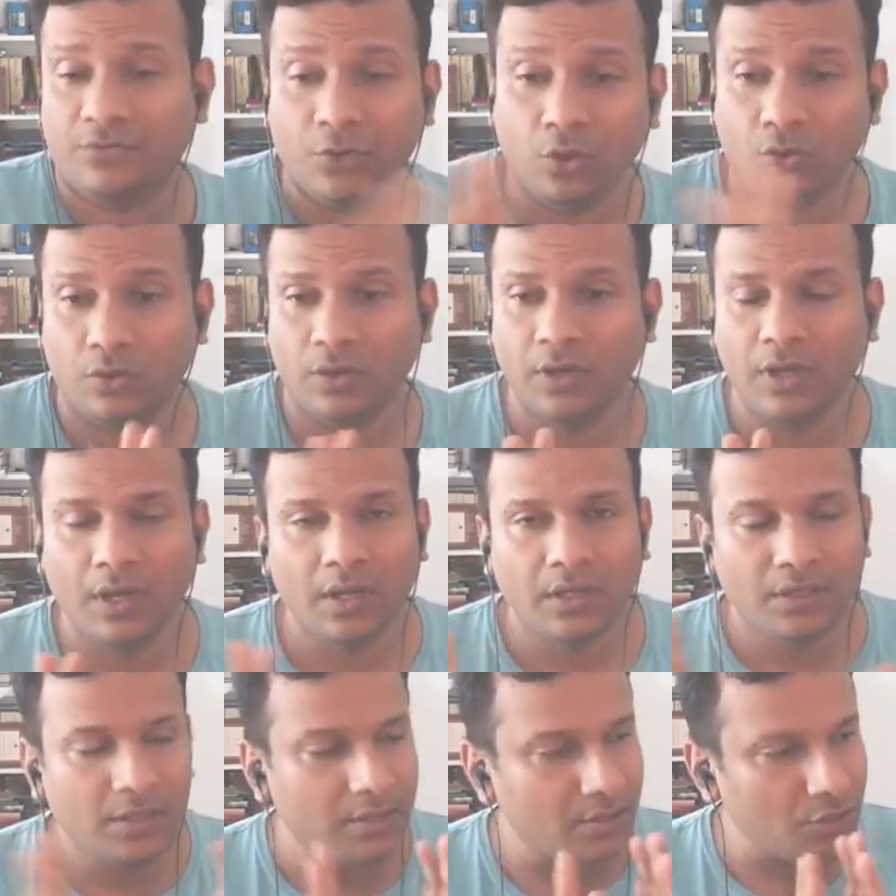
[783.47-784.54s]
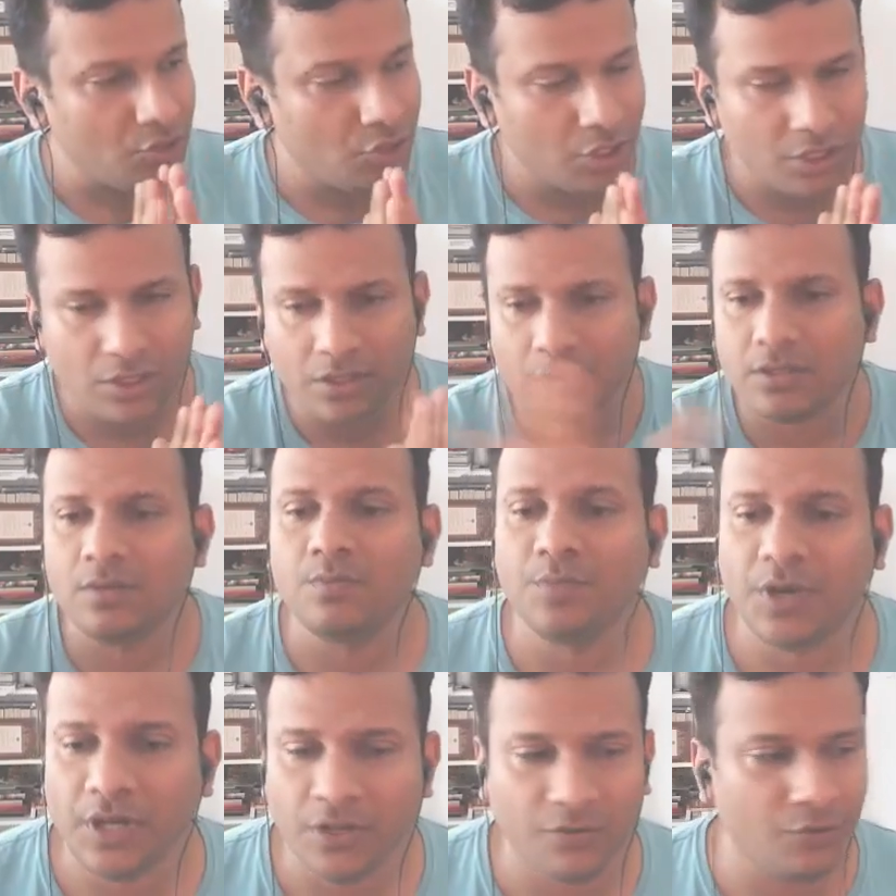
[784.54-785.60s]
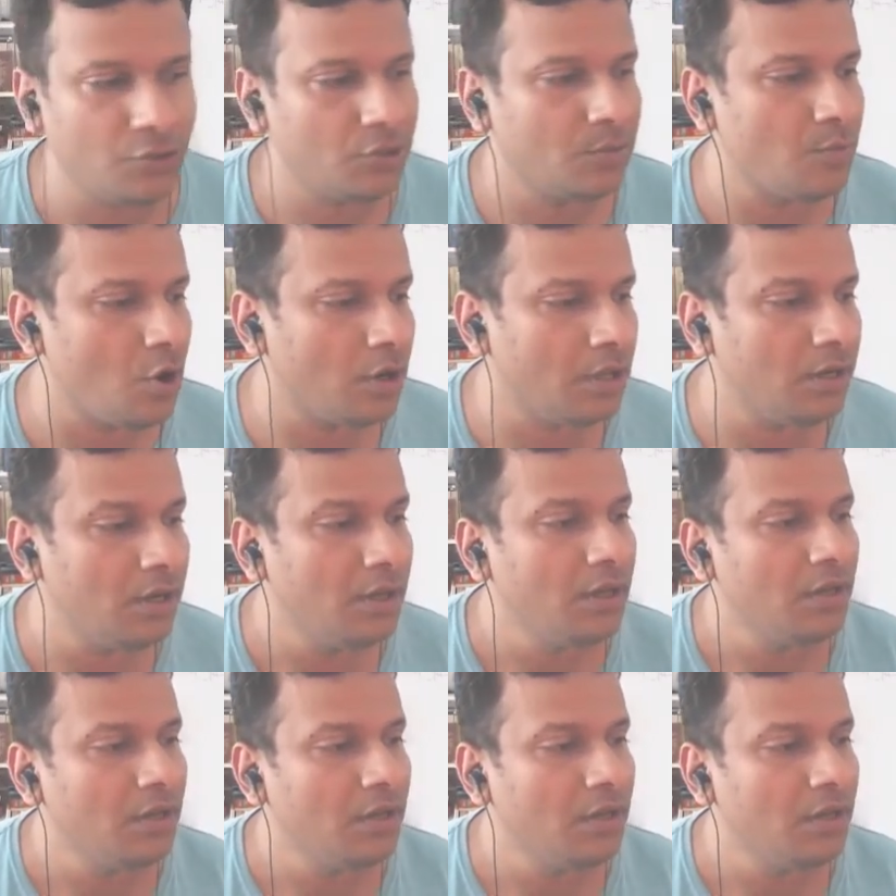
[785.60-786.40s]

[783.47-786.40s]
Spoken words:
No, this is just a simple diffusion model